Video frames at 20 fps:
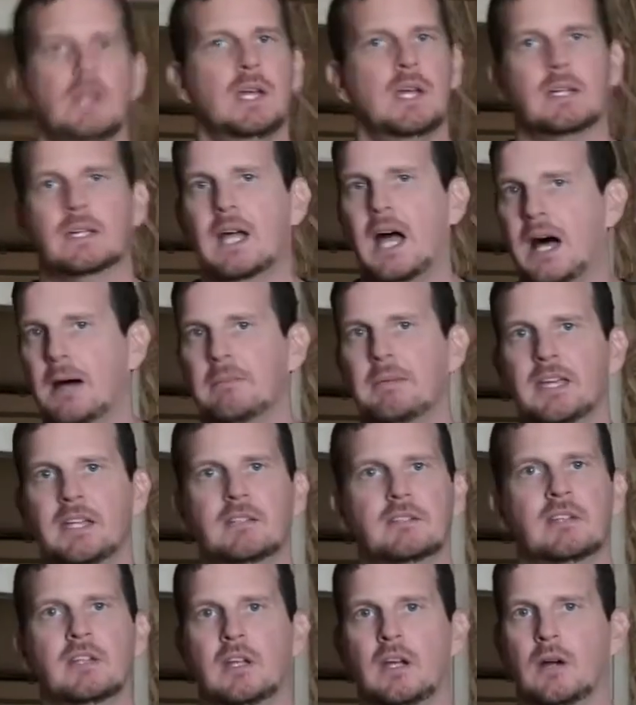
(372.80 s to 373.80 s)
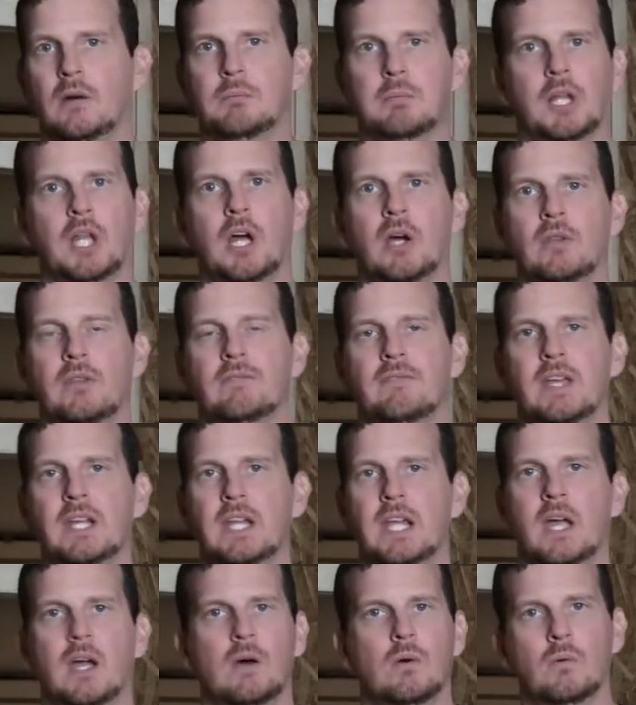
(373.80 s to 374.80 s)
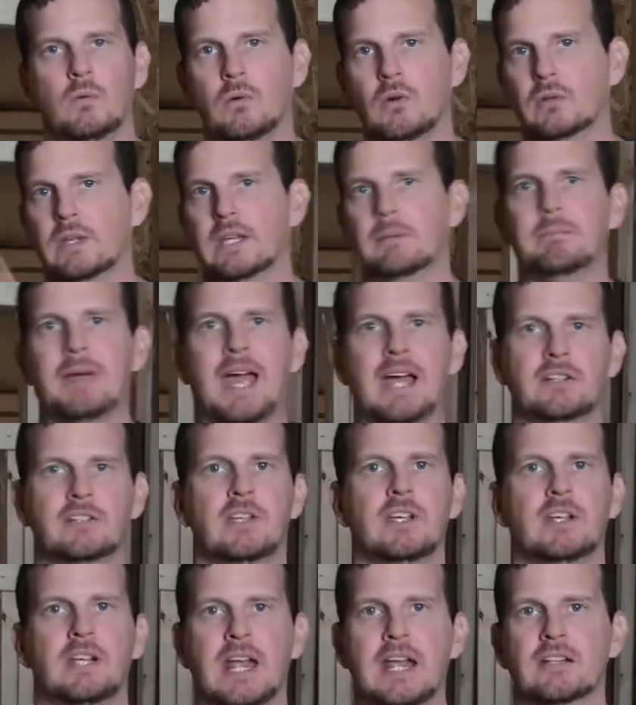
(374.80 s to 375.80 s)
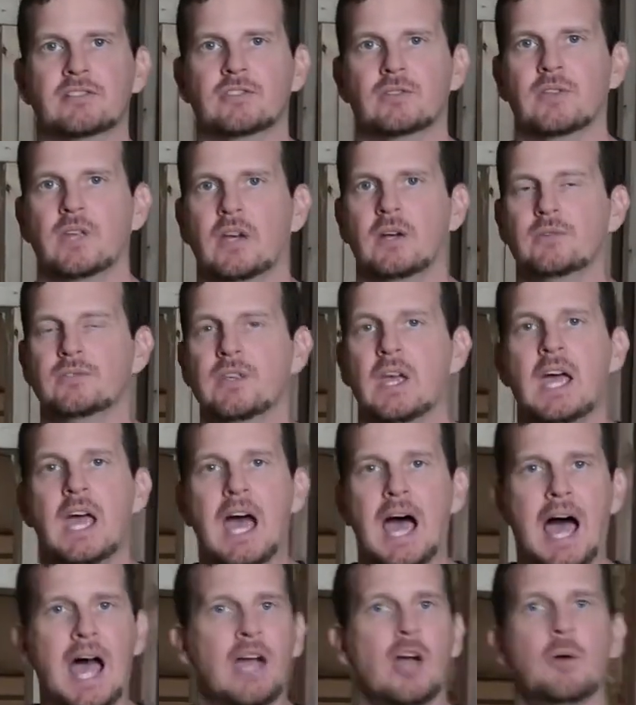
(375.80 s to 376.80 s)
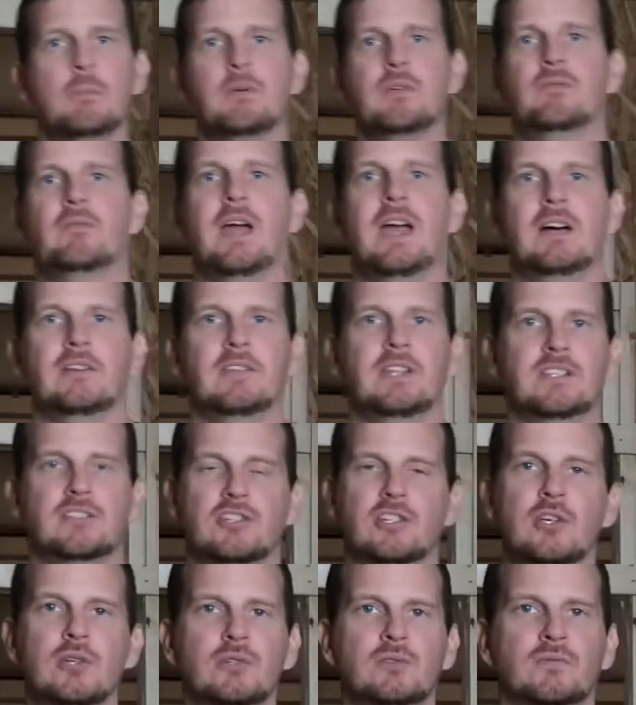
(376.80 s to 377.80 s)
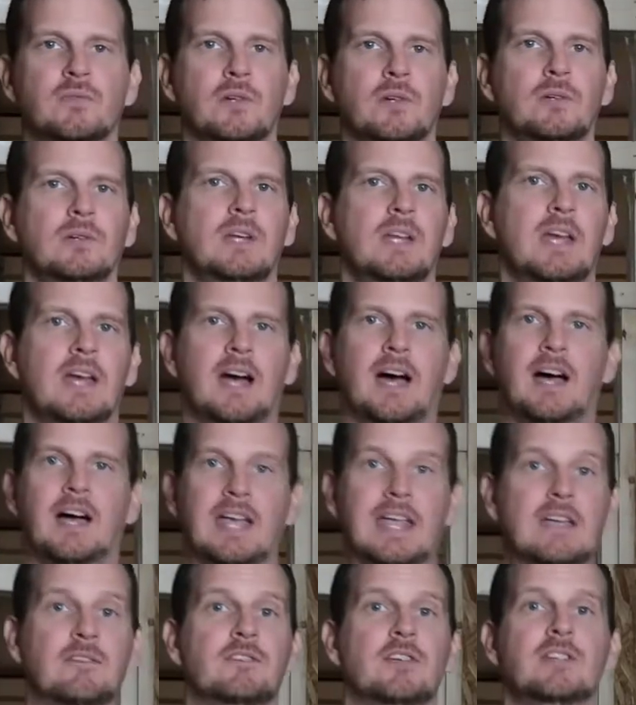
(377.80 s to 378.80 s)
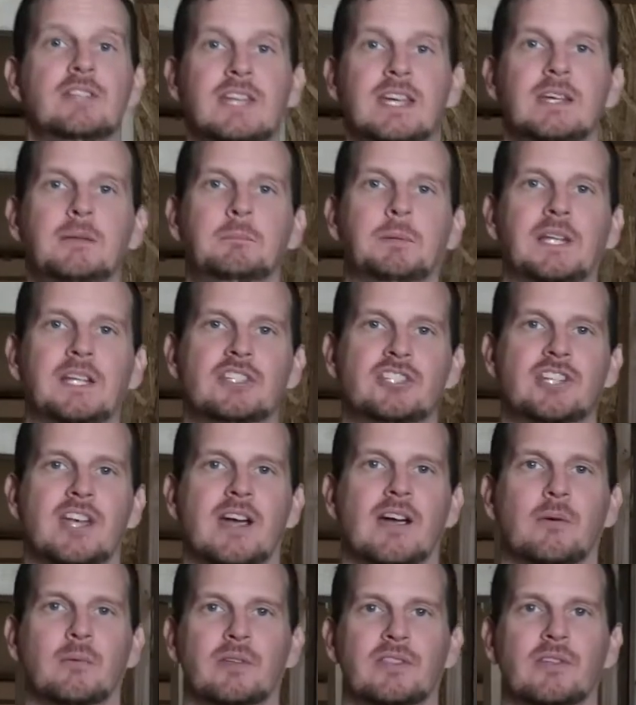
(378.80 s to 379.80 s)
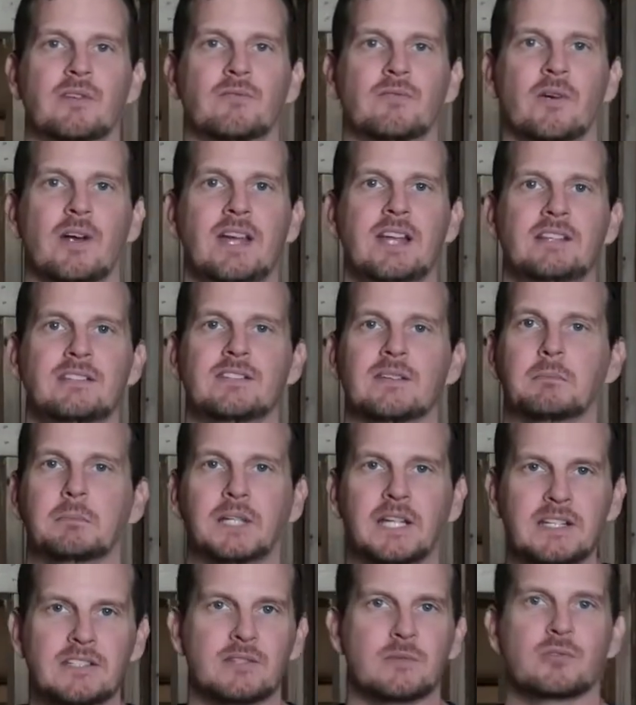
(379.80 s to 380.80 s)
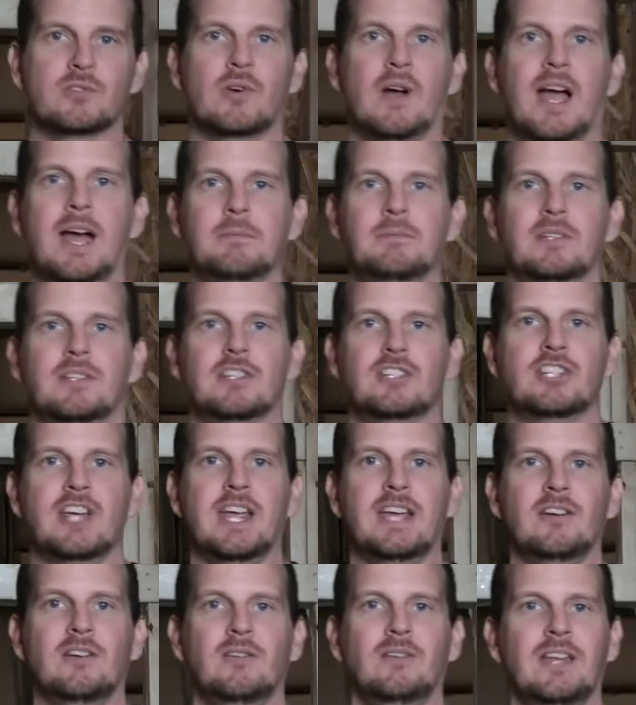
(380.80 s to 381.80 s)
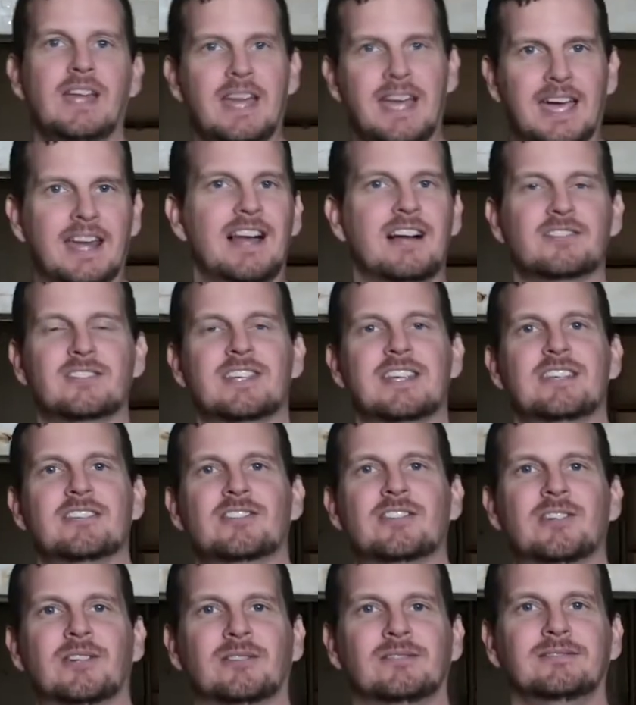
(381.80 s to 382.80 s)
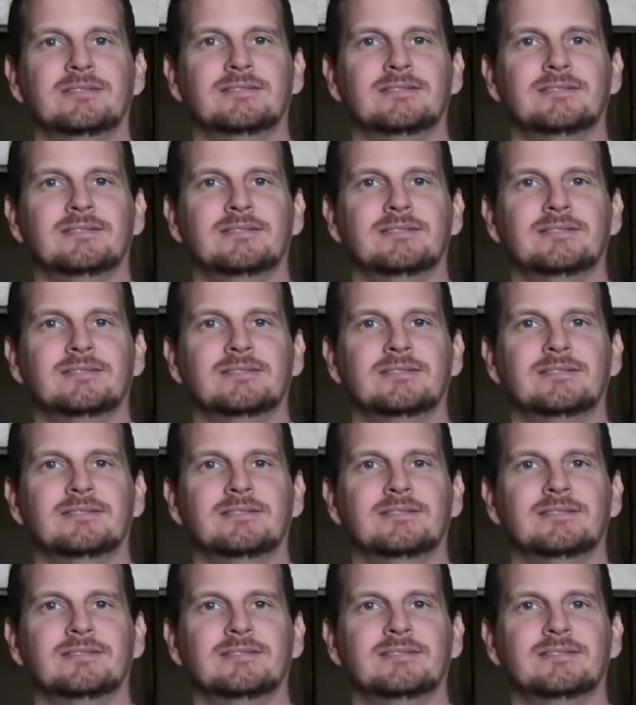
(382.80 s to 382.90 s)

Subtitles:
comment, you know, below the video, and we'll get back to you and answer those. I hope you found this useful. If you did, please share it with your friends, and please subscribe to the channel, and I'll see you soon.